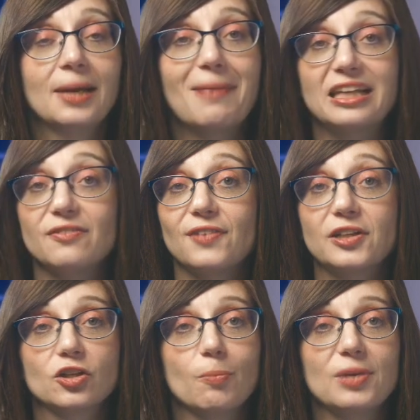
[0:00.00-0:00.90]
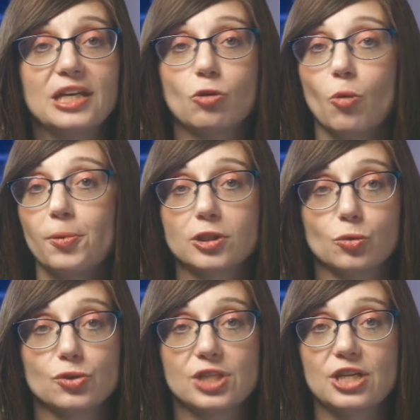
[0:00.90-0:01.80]
Mallet finger can be an open or
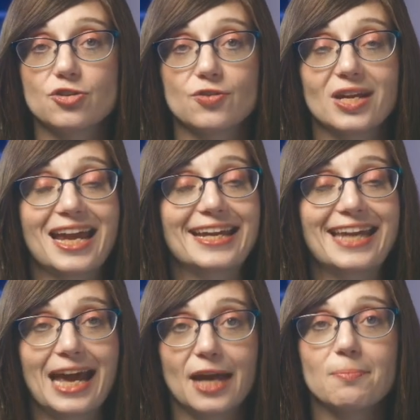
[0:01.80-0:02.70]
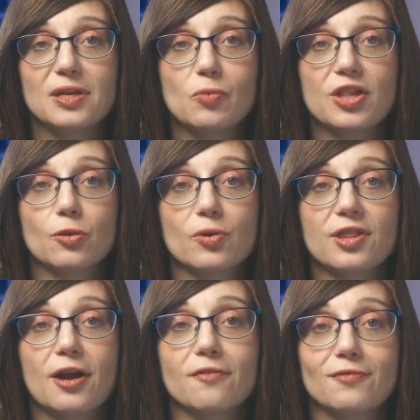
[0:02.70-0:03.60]
closed injury. It can be with or
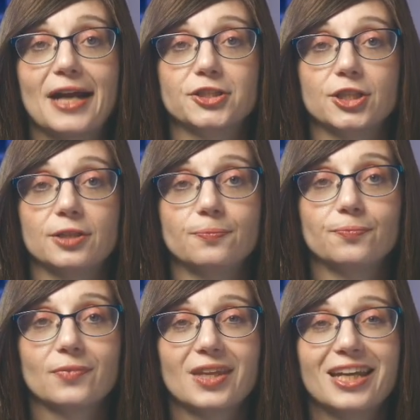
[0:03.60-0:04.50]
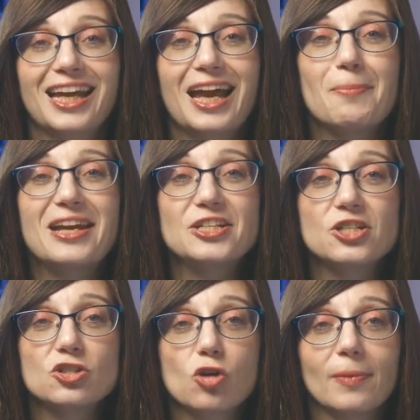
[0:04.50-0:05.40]
without a fracture.
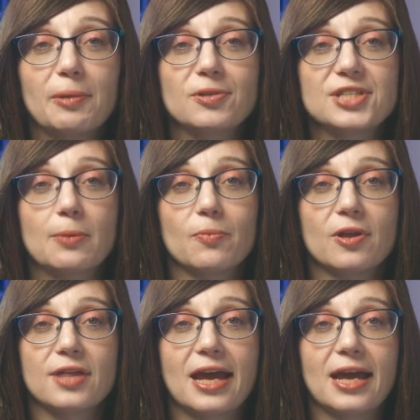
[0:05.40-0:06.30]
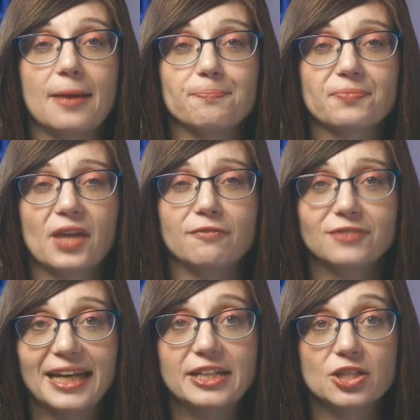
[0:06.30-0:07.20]
Patients normally present with a
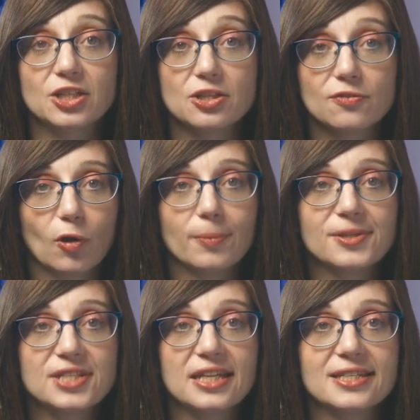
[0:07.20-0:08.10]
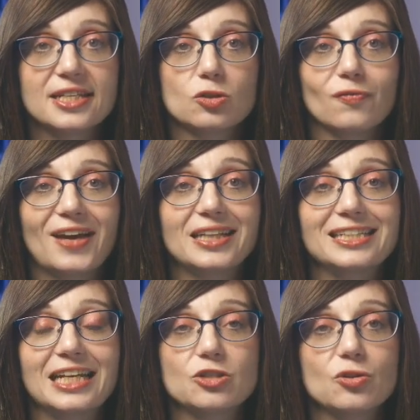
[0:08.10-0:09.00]
flexion deformity at the distal phalanx,
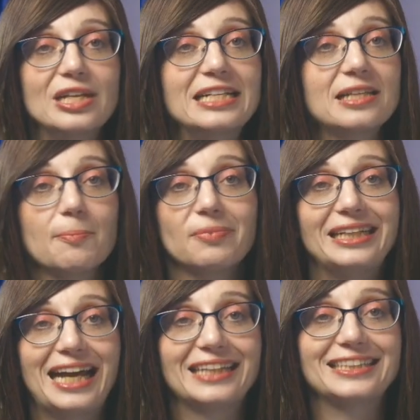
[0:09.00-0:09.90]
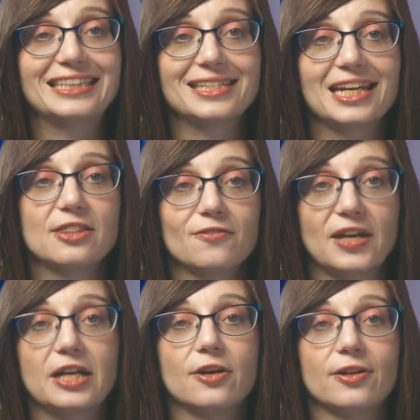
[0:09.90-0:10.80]
and so they simply can't extend their
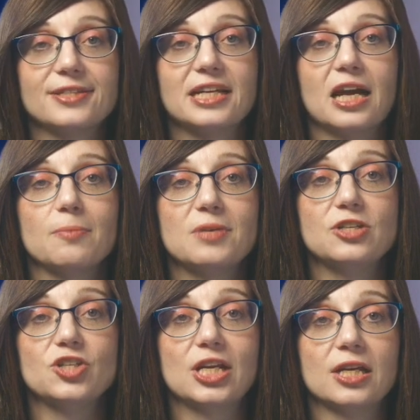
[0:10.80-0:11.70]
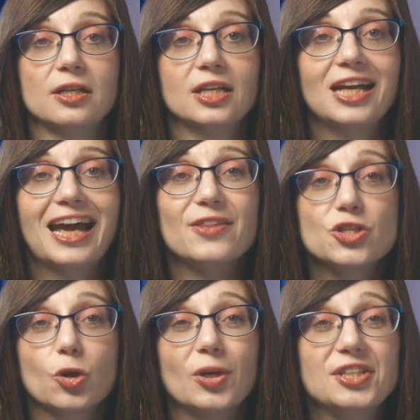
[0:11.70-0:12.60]
finger at the DIPJ, and the
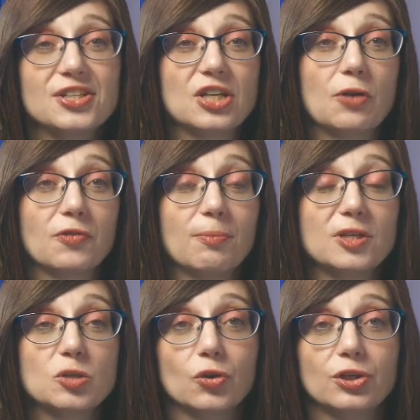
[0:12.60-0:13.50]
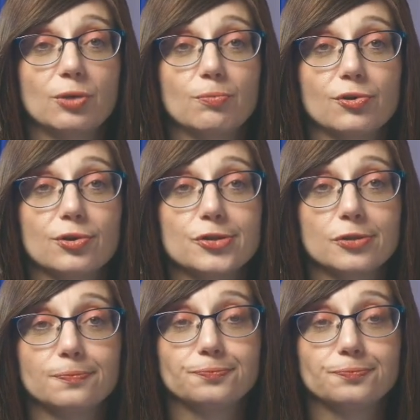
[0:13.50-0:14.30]
joint itself can be swollen and bruised.